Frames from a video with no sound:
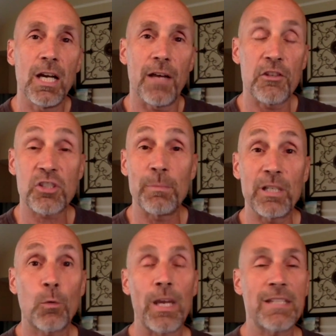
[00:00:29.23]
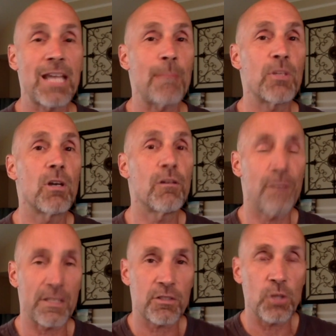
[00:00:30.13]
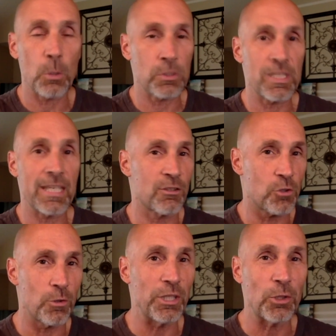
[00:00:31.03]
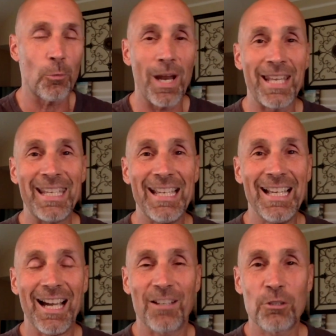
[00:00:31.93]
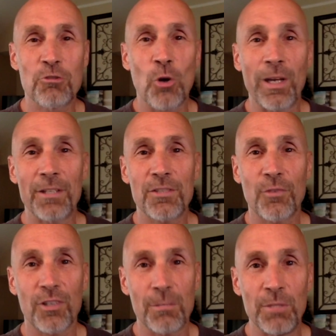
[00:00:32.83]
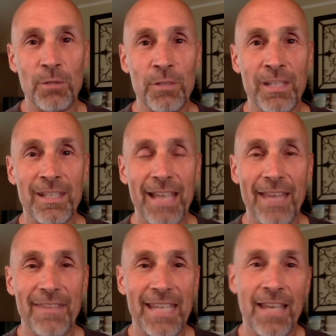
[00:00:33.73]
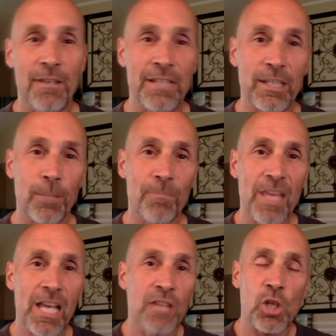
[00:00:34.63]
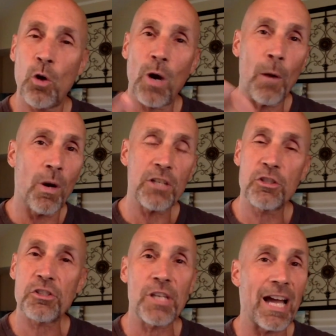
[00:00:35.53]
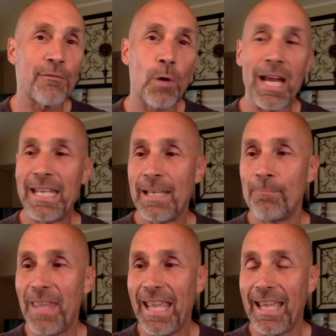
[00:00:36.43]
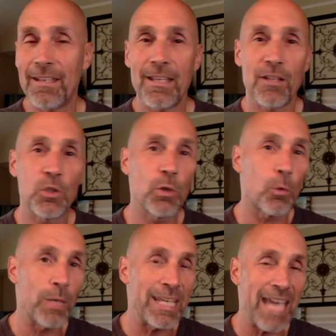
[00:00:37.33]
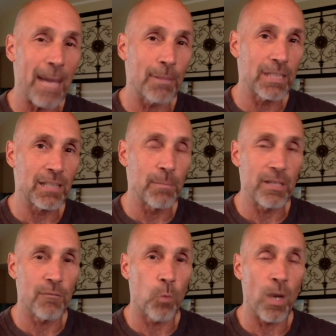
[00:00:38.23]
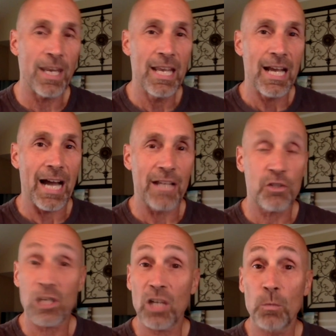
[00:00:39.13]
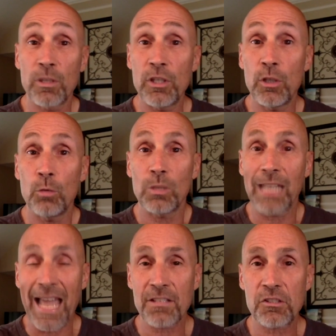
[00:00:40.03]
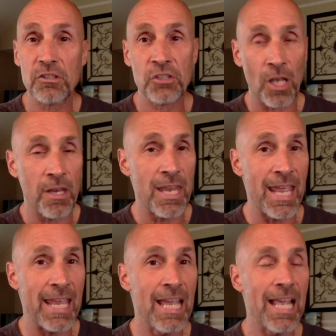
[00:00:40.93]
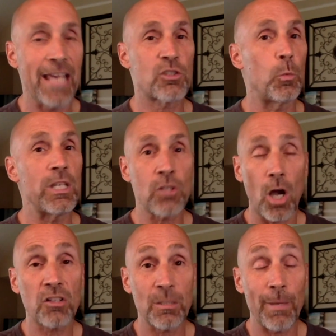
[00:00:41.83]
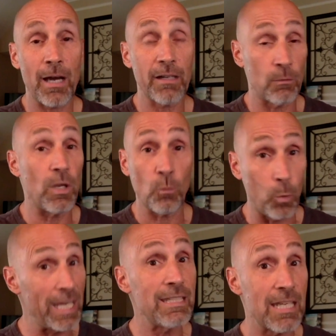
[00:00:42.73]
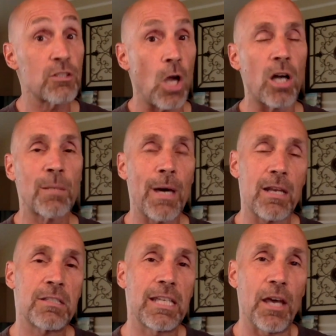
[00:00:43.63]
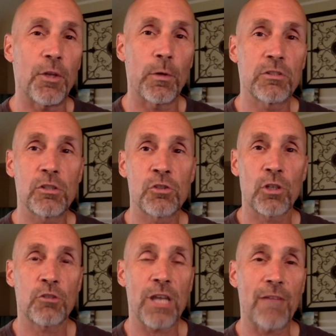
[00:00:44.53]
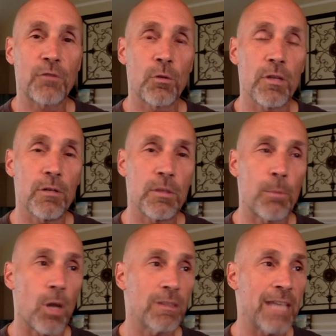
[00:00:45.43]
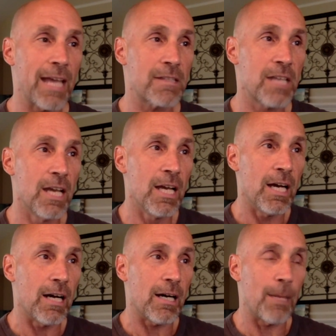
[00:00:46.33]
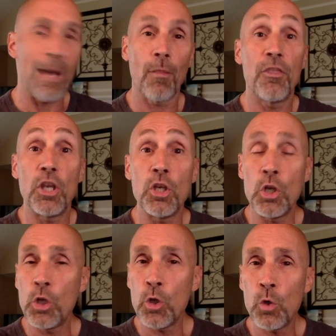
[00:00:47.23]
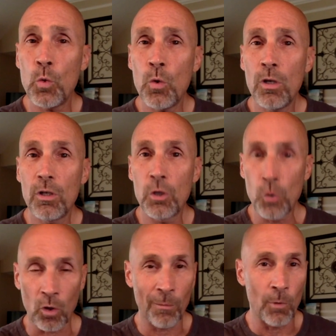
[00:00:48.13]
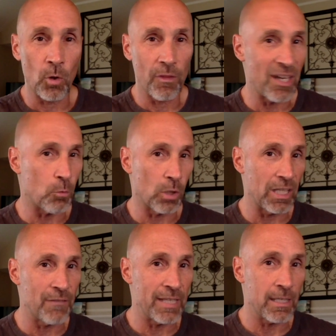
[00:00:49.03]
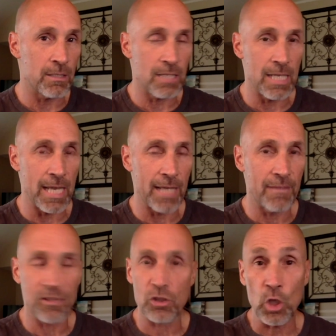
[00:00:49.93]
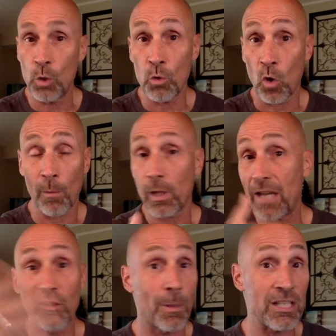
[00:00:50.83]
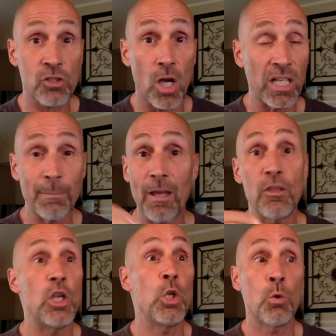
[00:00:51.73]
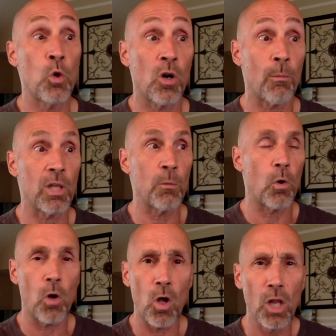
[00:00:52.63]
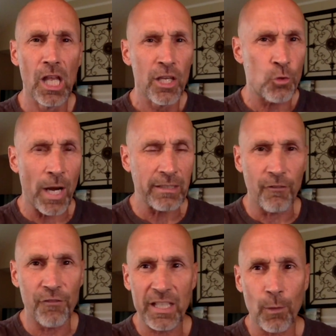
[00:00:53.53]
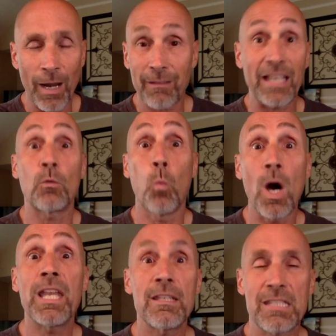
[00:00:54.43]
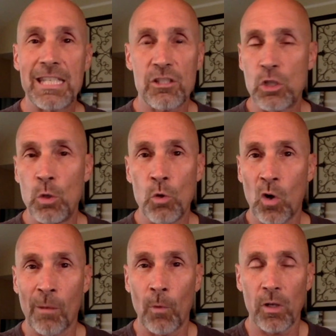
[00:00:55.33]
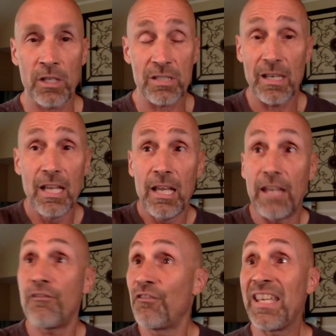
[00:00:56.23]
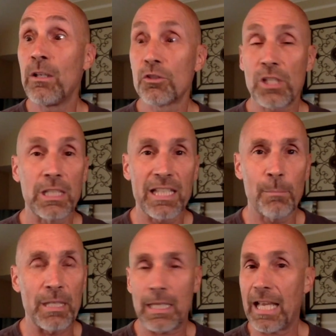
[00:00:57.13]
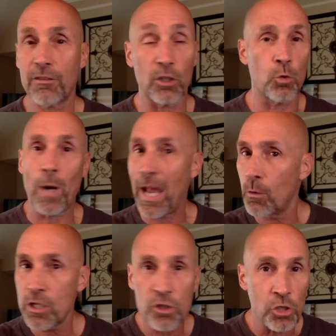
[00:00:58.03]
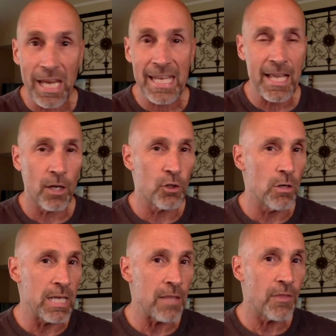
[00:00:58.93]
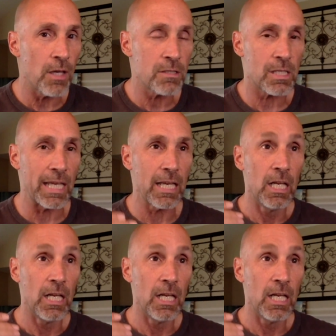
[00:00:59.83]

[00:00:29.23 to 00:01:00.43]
uh, this would be a great time to go fetch those things so that you're ready uh, to join us for communion at the end here. So I want to just dive right in and uh, do a recap a little bit of what I shared with you last Sunday as we talked about, and, and we did talk about it together as a church after the, the broadcast, uh, about the new normal that we're living in today. This new normal. Everybody's talking about the new normal, and we're all trying to figure out, like, what is this new normal? Because it, it feels a little bit like the ground is shaking underneath us, like